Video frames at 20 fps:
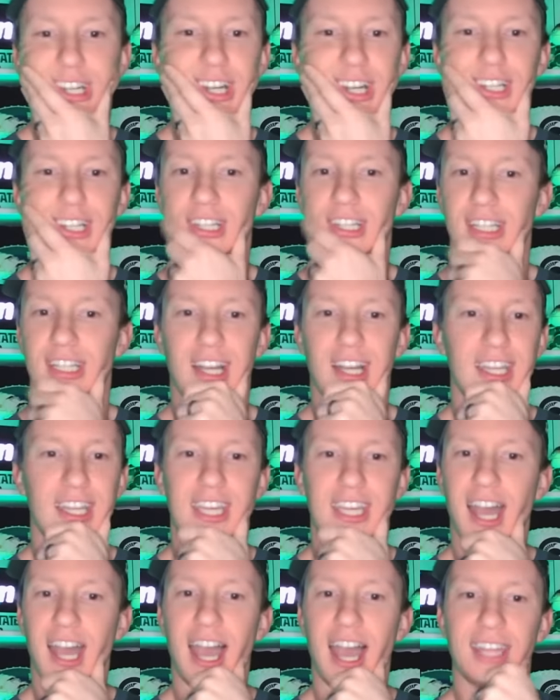uh, a
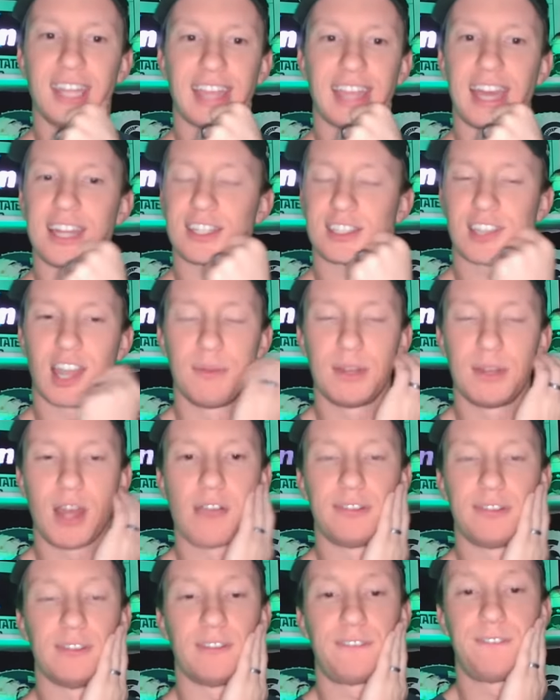guy that is coming
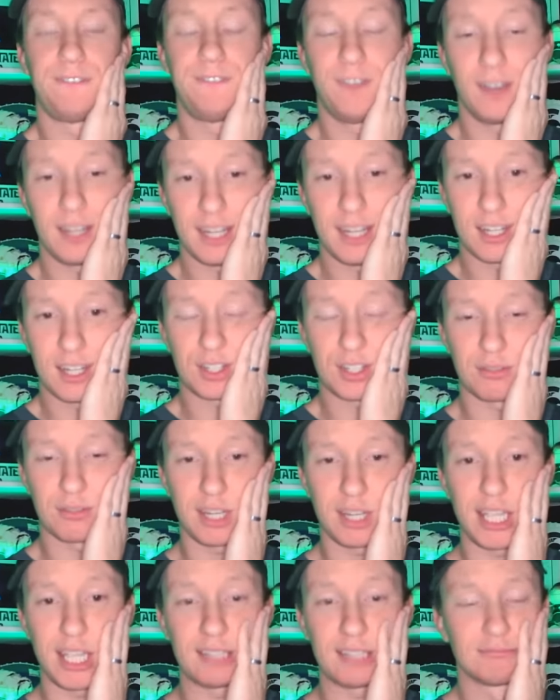off of a foot
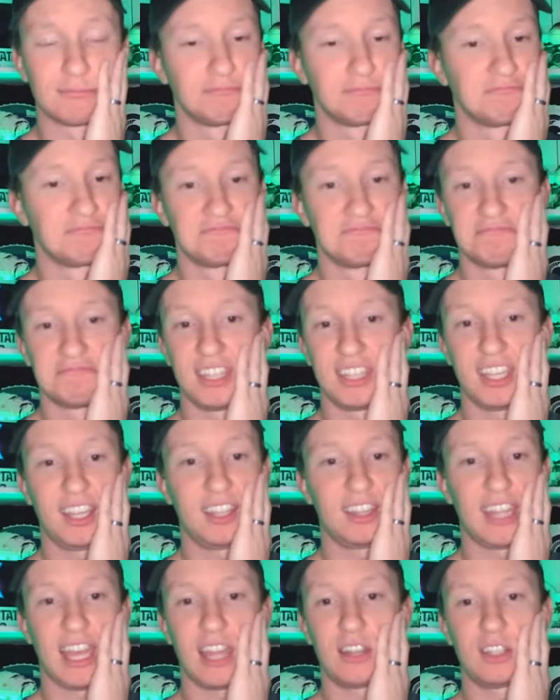injury
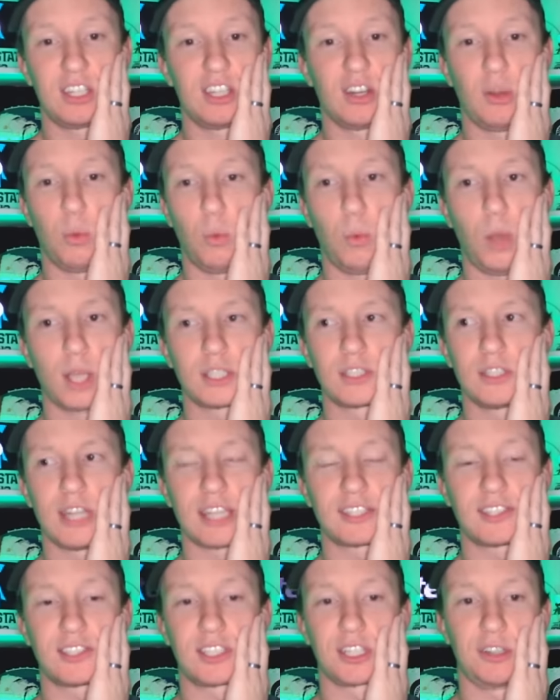and that you know wasn't
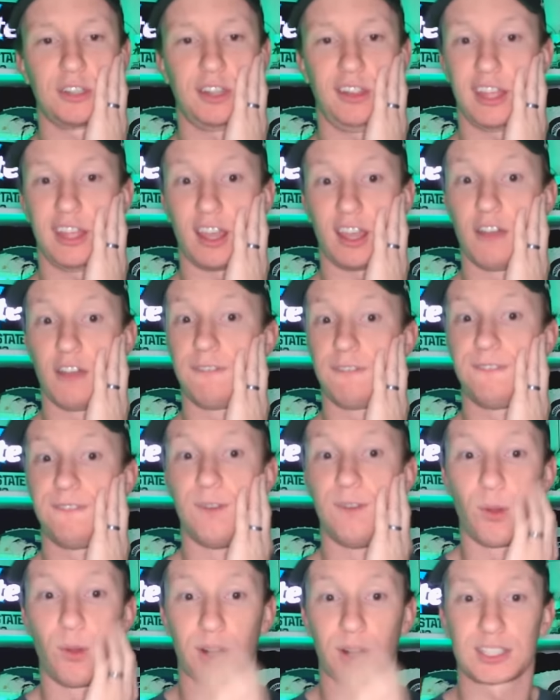necessarily like a
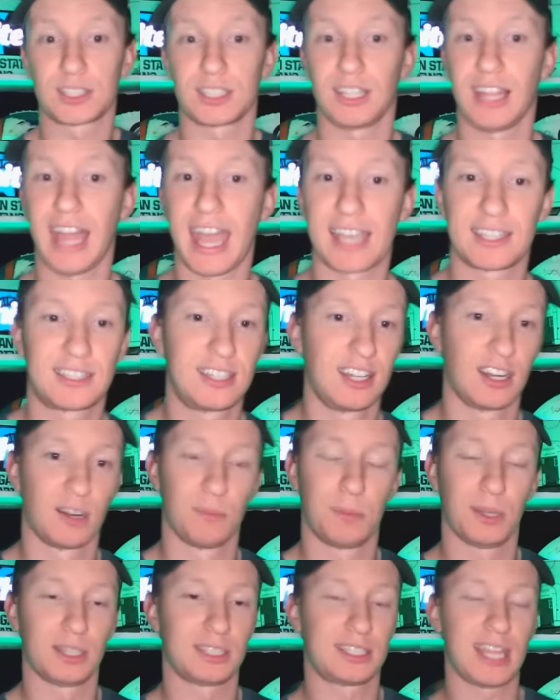force last year
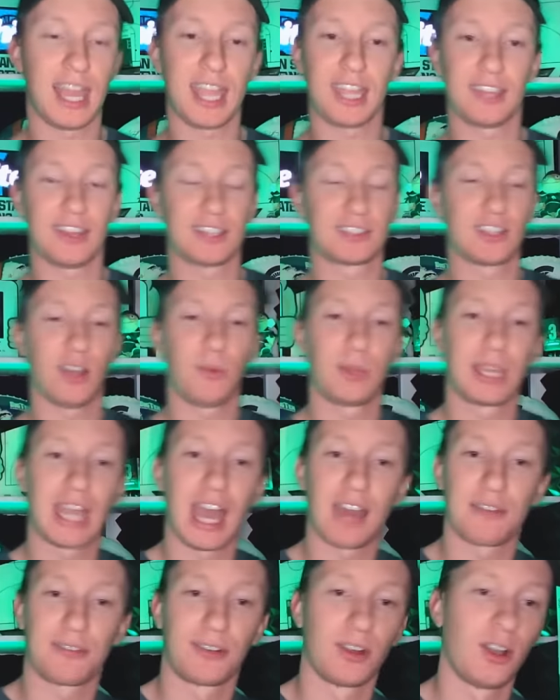but dang it that's all we
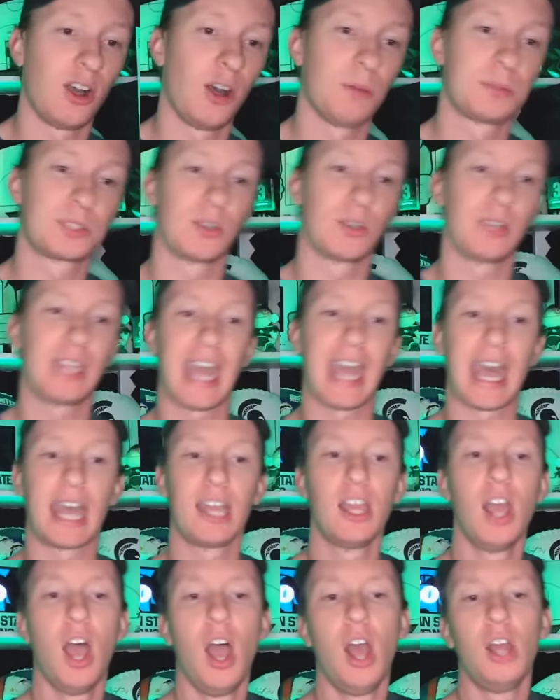got for hope so yeah
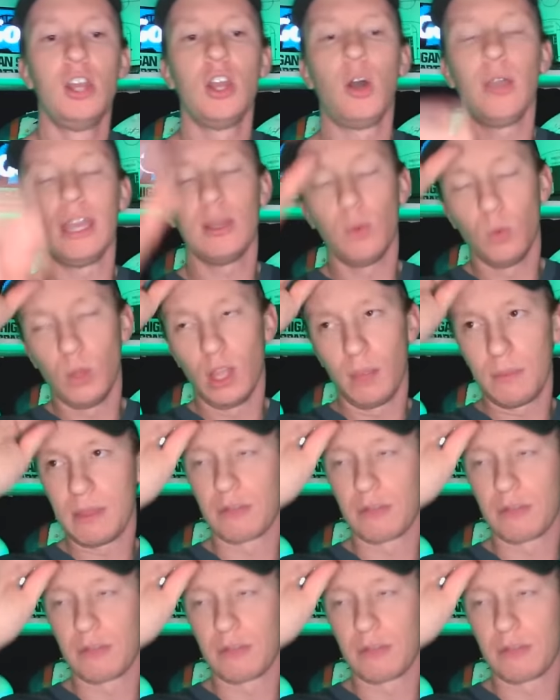no it will